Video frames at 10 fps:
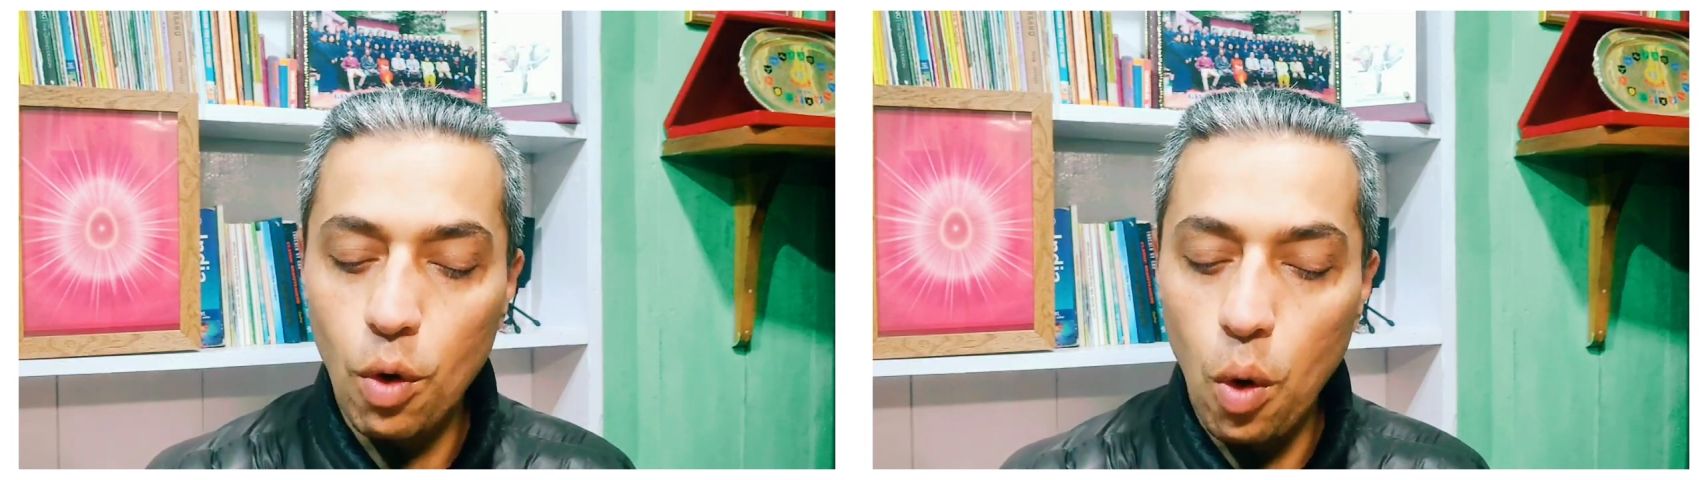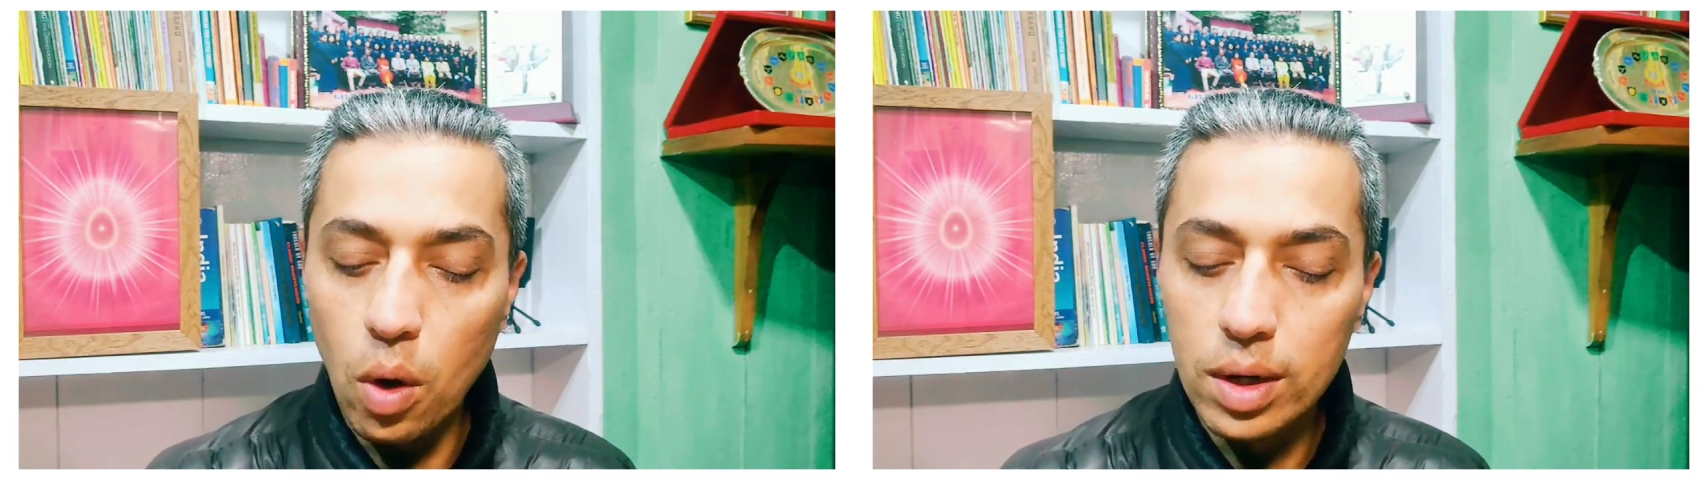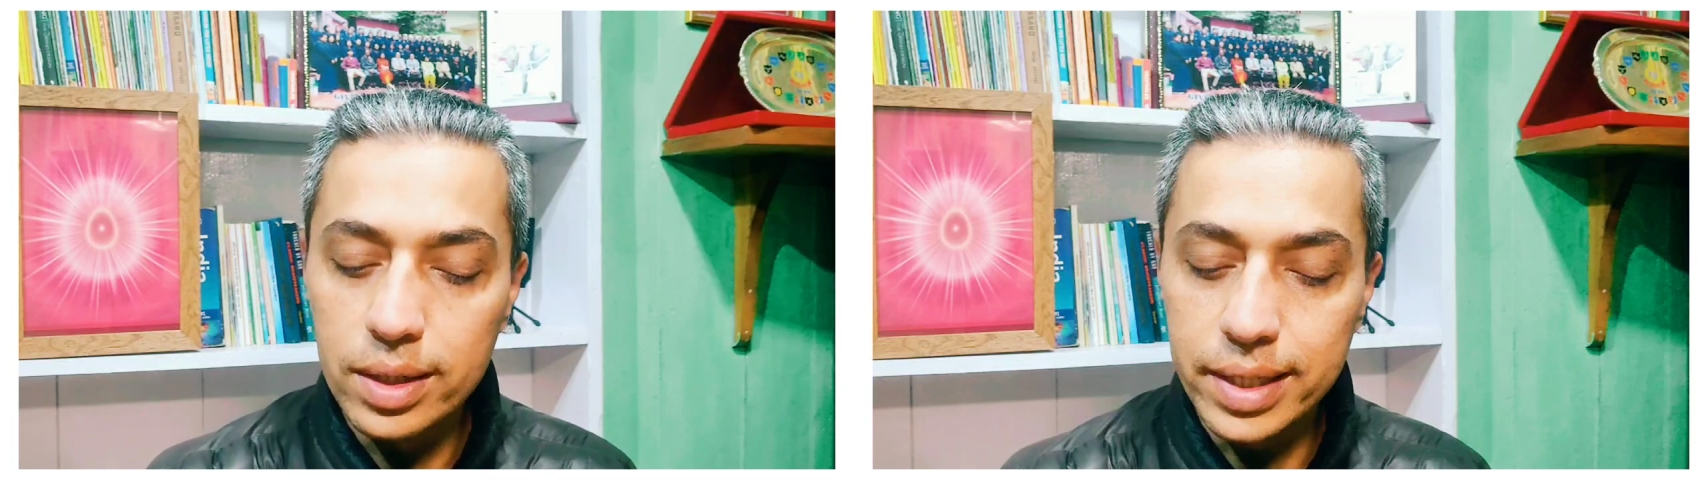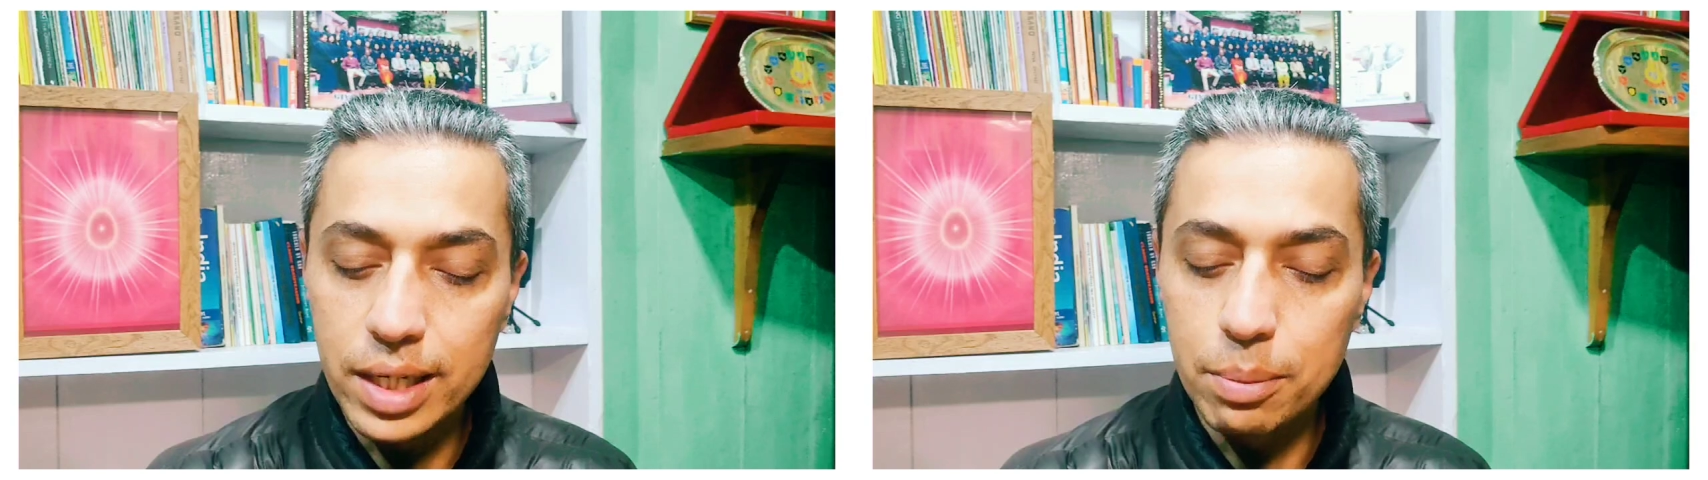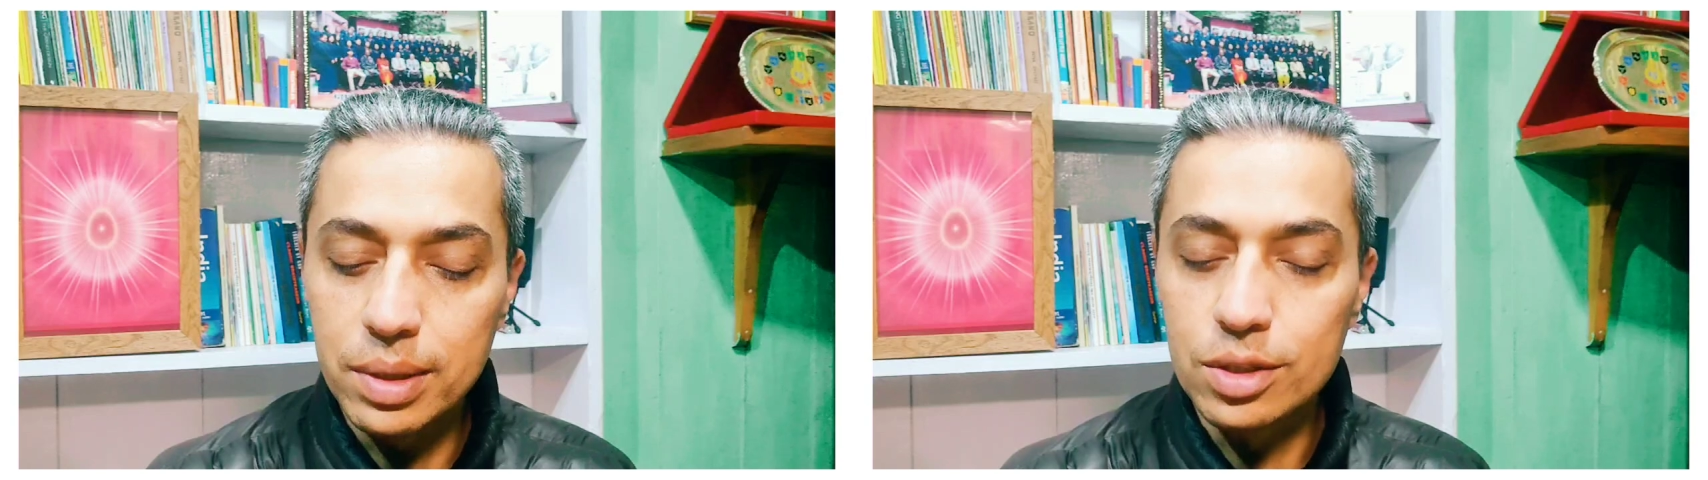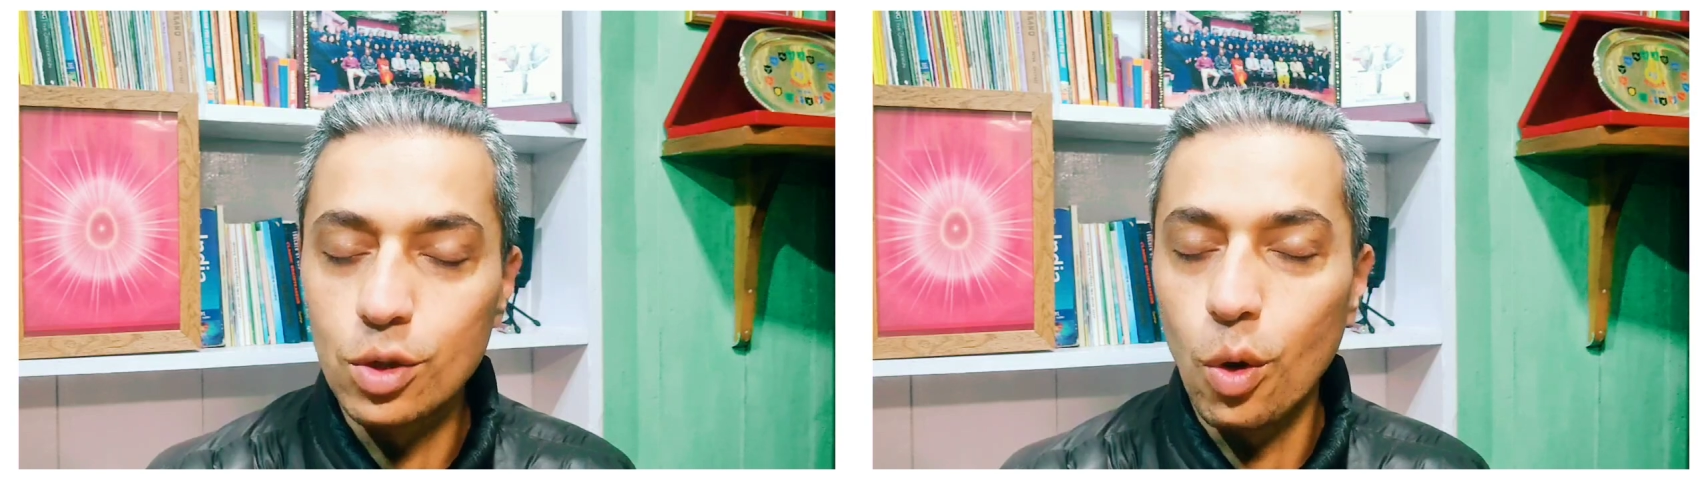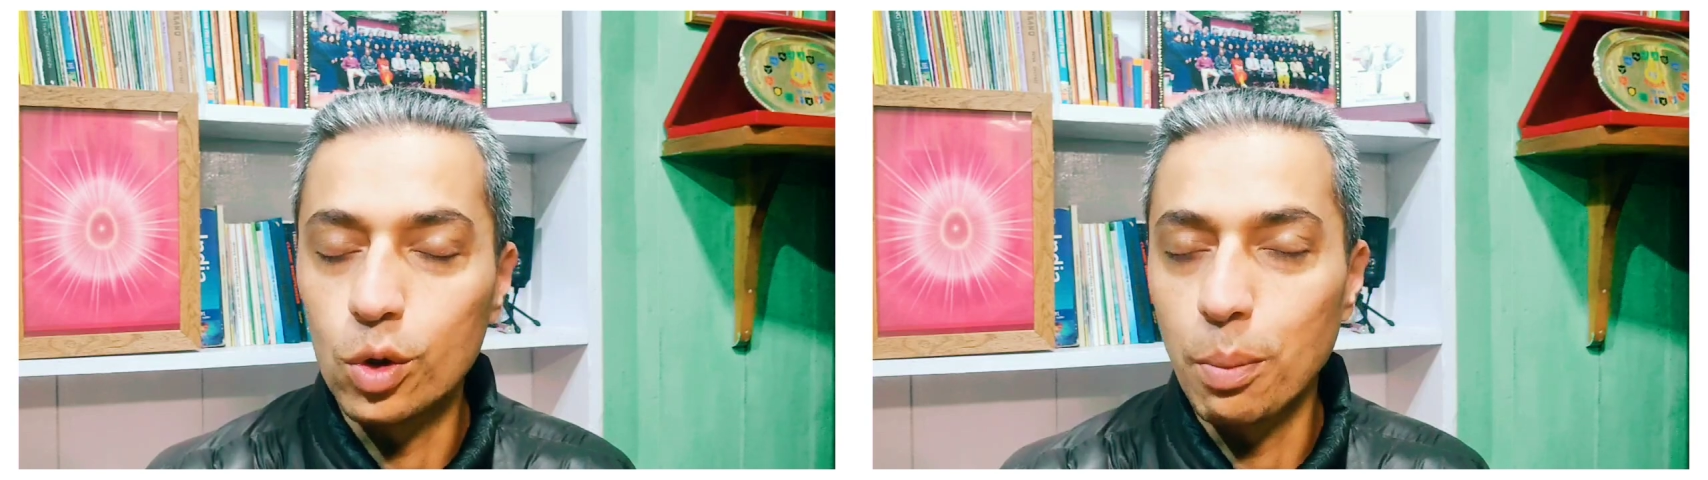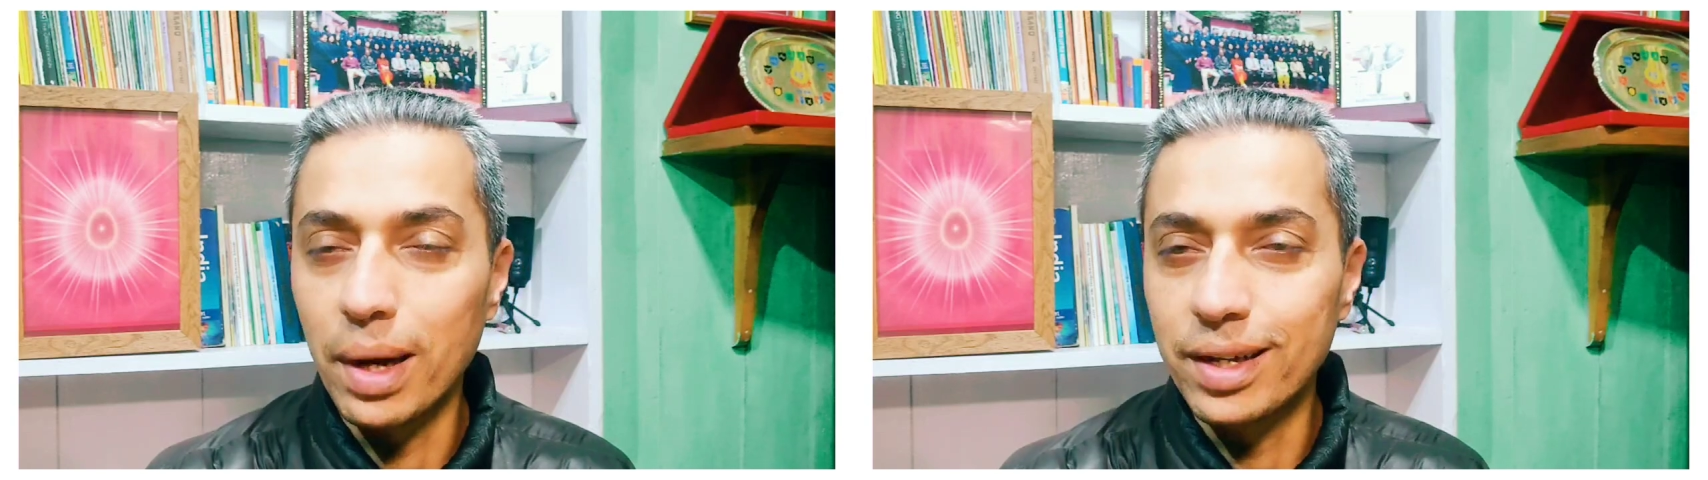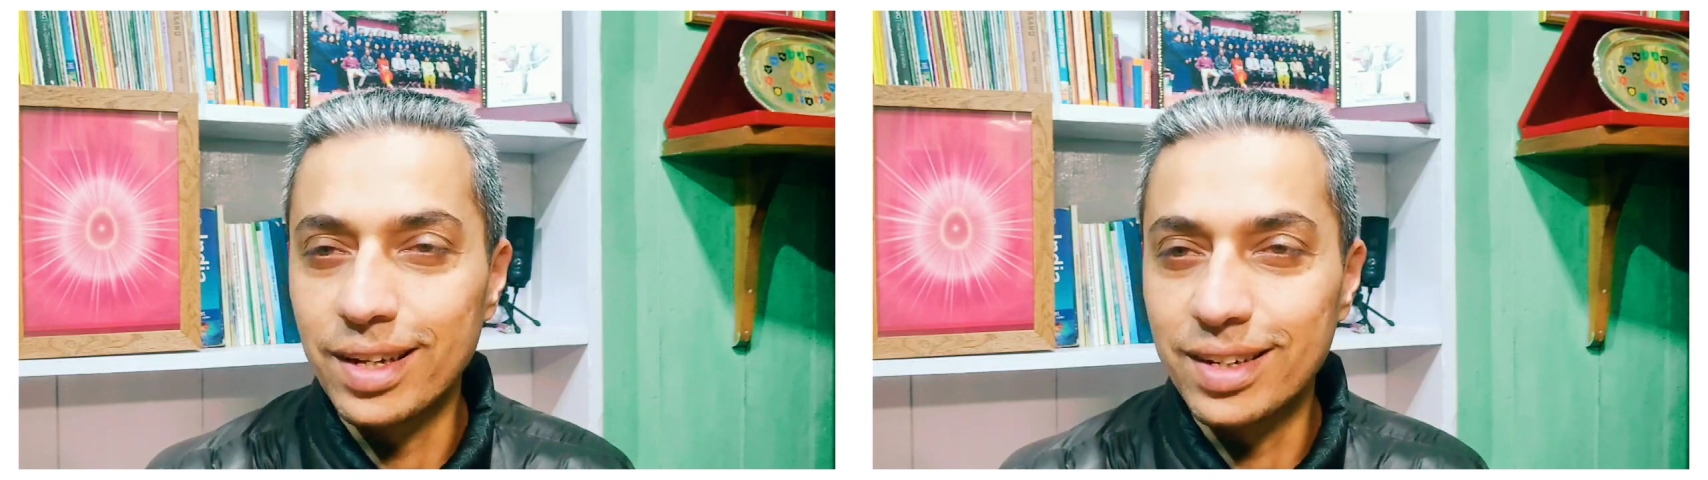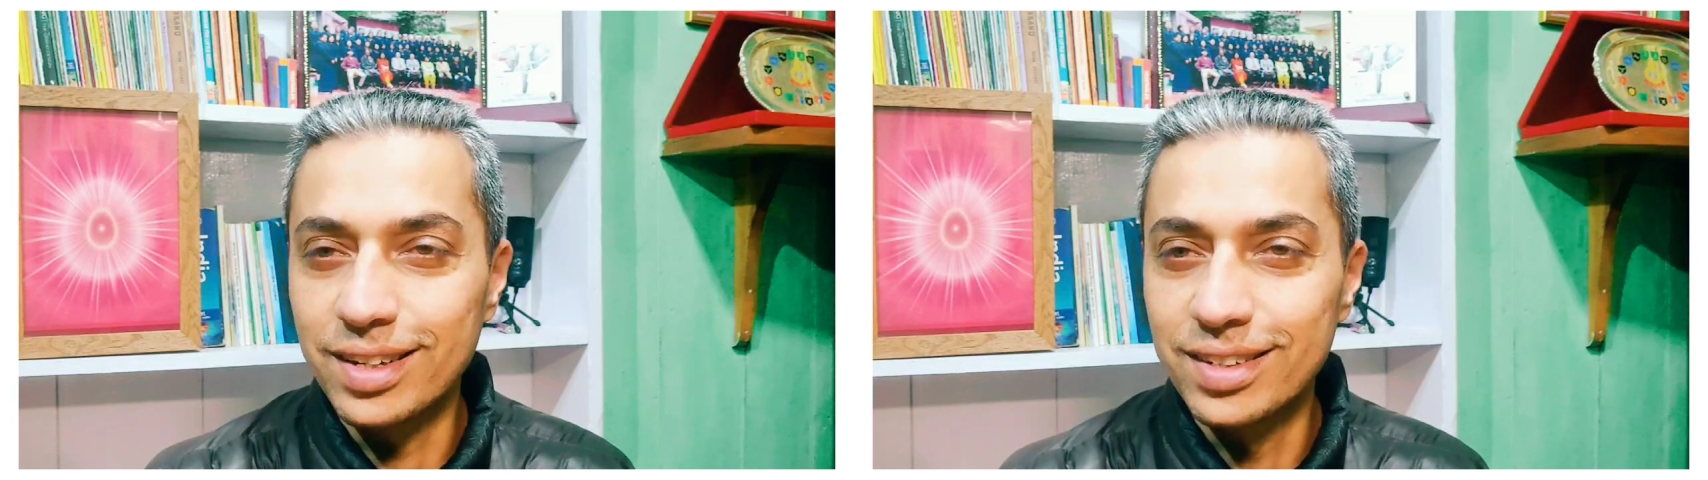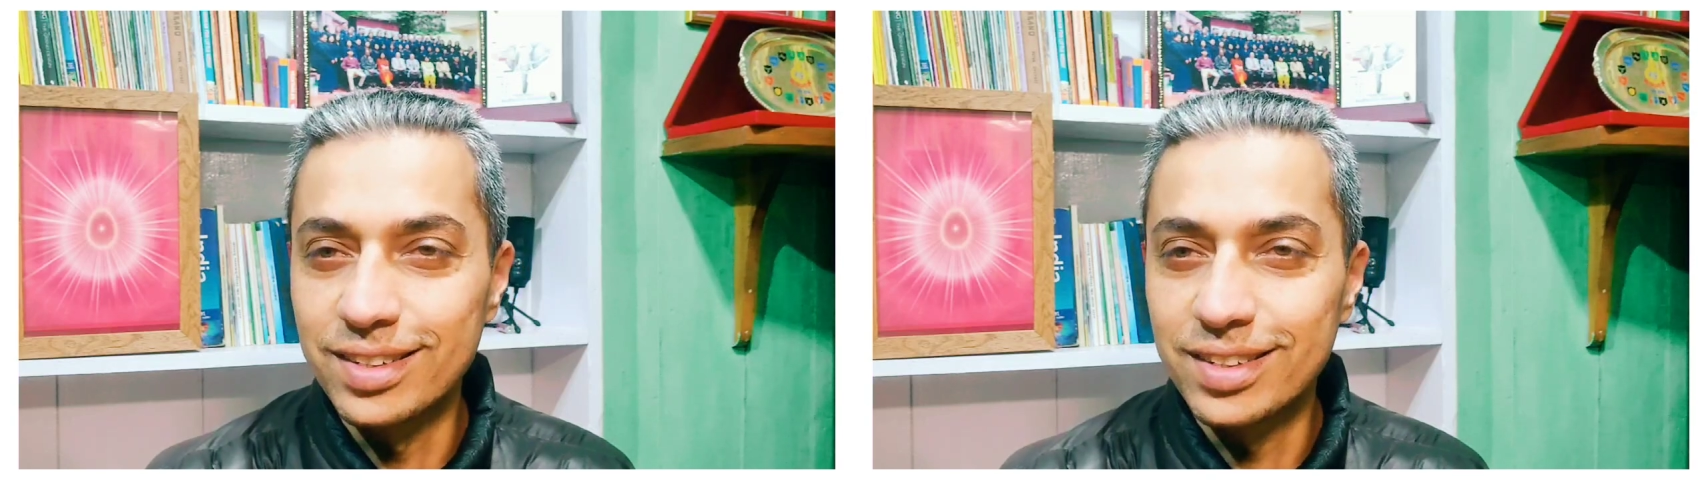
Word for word: all attainments automatically.